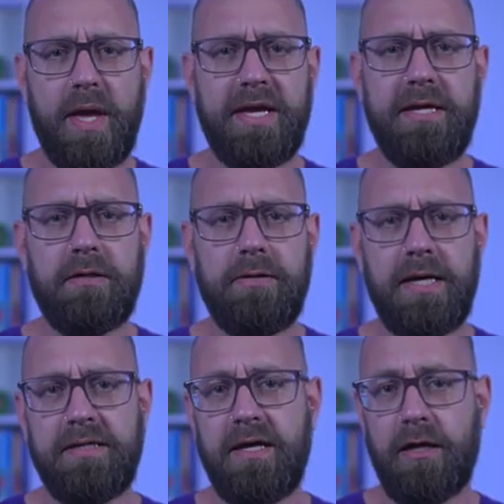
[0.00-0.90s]
here in
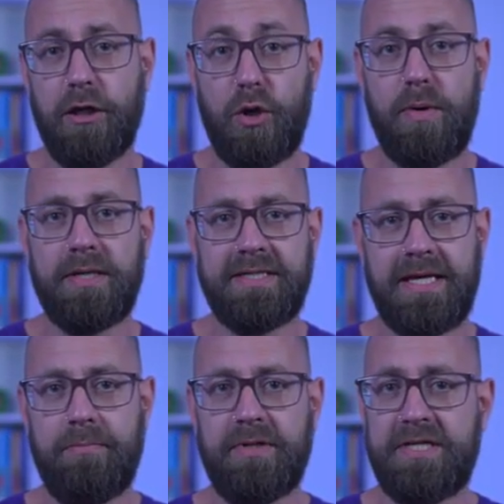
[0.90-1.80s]
an Aloha
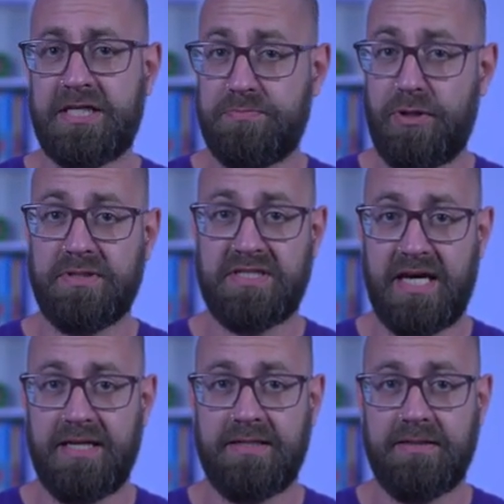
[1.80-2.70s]
template experience
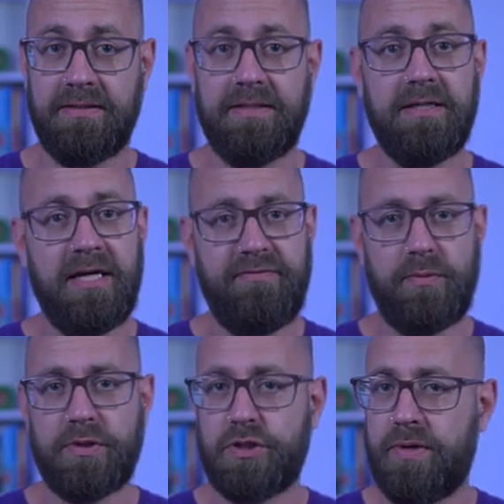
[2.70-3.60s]
site. If you
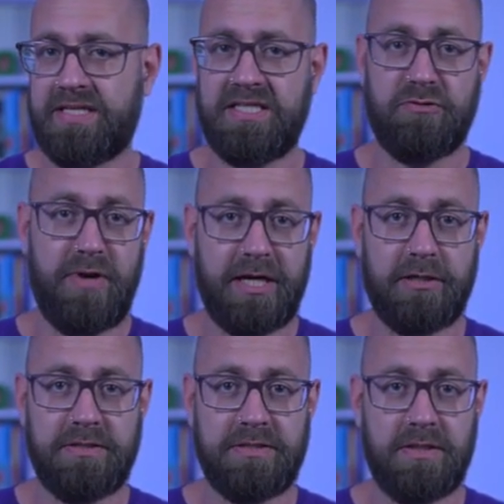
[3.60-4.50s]
want to access
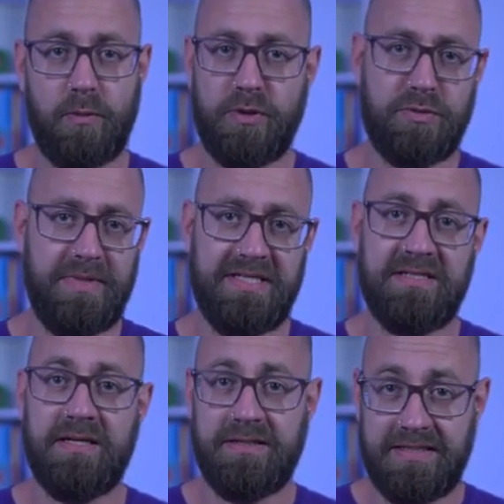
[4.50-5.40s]
records, which means
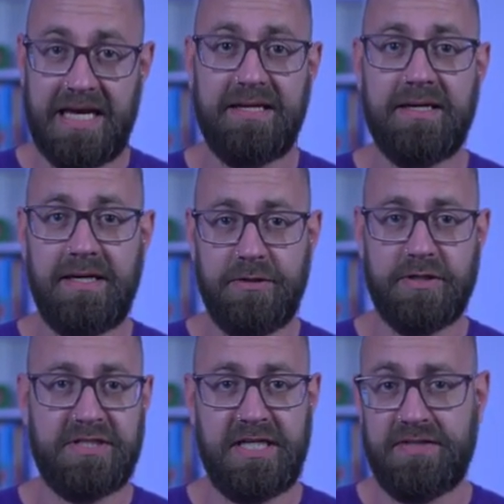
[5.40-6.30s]
data in your
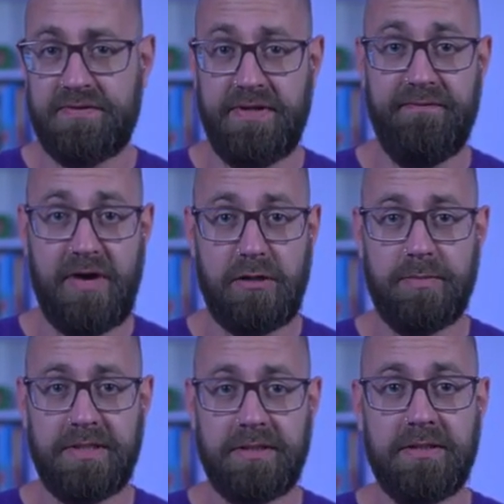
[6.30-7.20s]
Salesforce
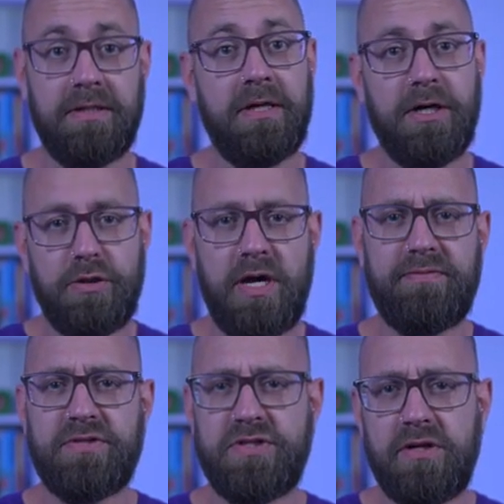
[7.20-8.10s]
environment, you have a
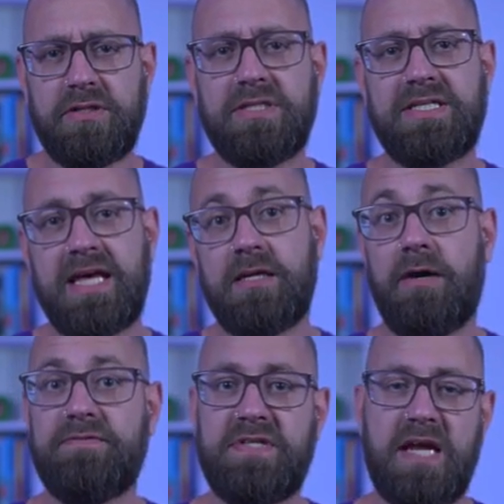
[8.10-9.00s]
certain set
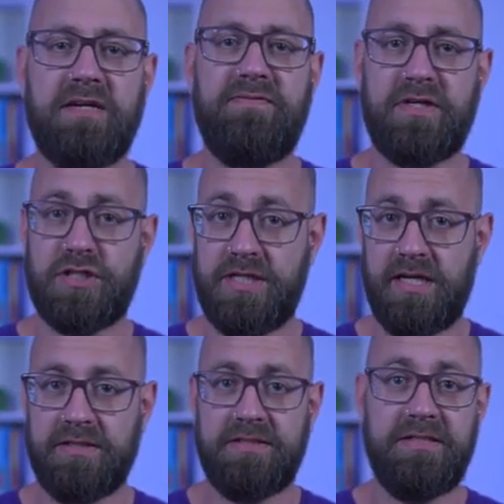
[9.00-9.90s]
of standard
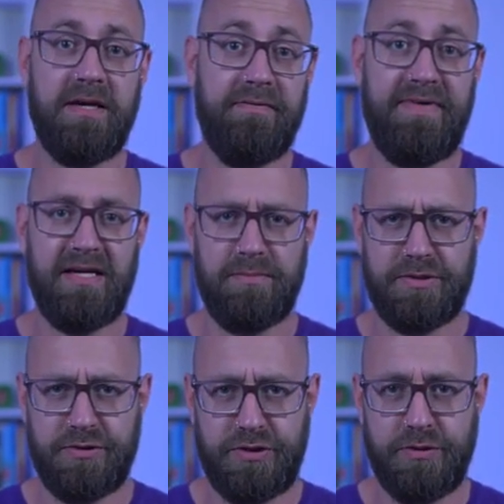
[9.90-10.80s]
functionality available
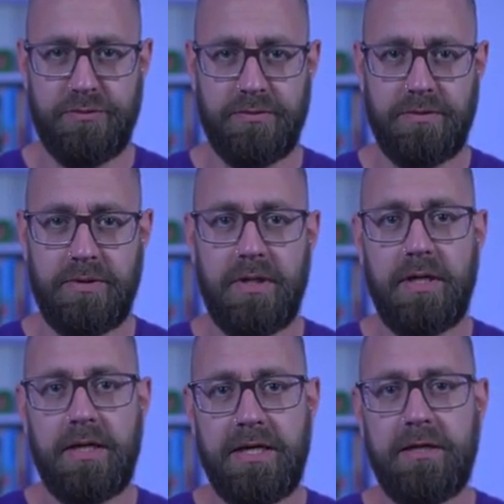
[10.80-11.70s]
to you.
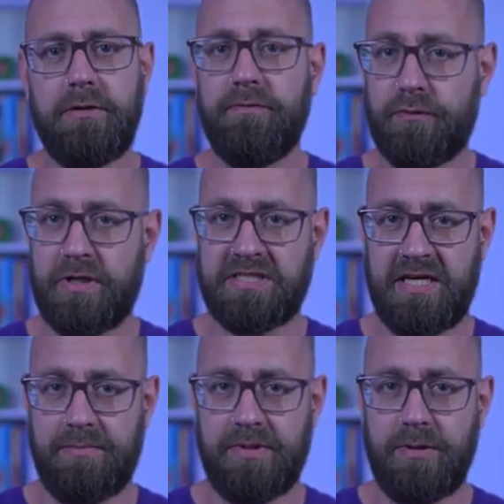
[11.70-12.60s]
Here, for
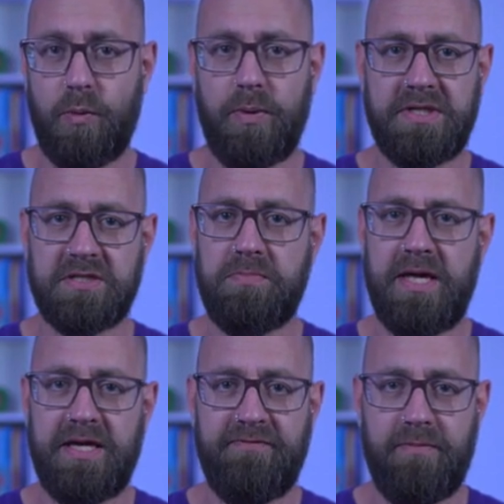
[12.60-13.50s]
example, we are
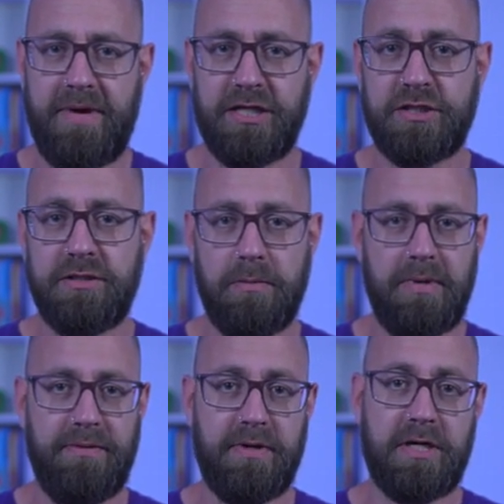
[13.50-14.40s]
displaying information
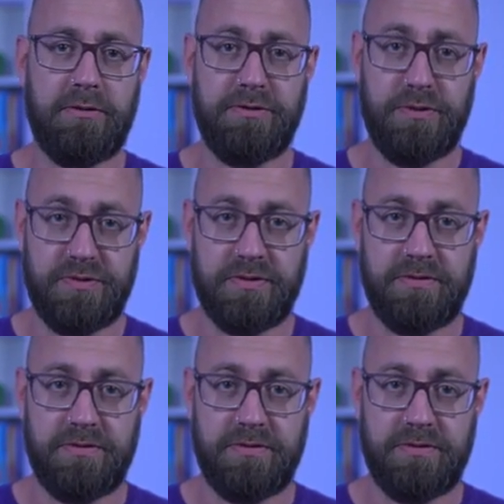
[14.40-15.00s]
about the current user.